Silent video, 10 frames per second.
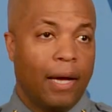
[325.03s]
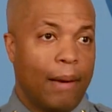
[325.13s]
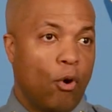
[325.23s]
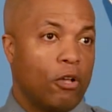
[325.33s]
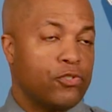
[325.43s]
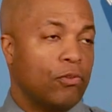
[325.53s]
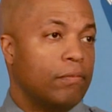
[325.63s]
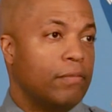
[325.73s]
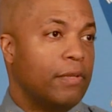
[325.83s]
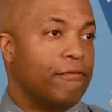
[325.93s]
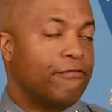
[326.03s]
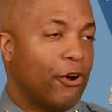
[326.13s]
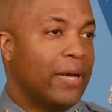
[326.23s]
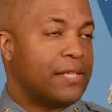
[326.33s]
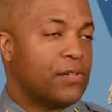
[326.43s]
I'm also
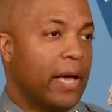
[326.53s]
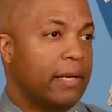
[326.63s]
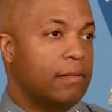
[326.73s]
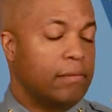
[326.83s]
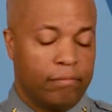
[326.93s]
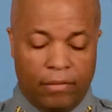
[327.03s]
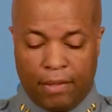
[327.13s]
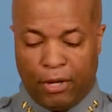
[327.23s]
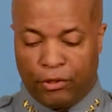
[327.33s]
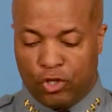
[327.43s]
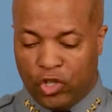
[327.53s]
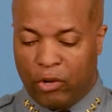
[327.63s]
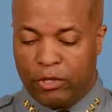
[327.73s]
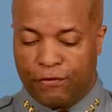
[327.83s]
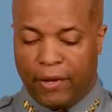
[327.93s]
very excited about the
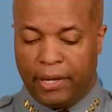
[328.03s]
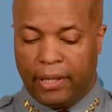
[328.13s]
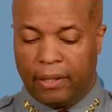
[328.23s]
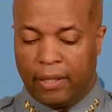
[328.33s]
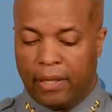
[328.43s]
generous funding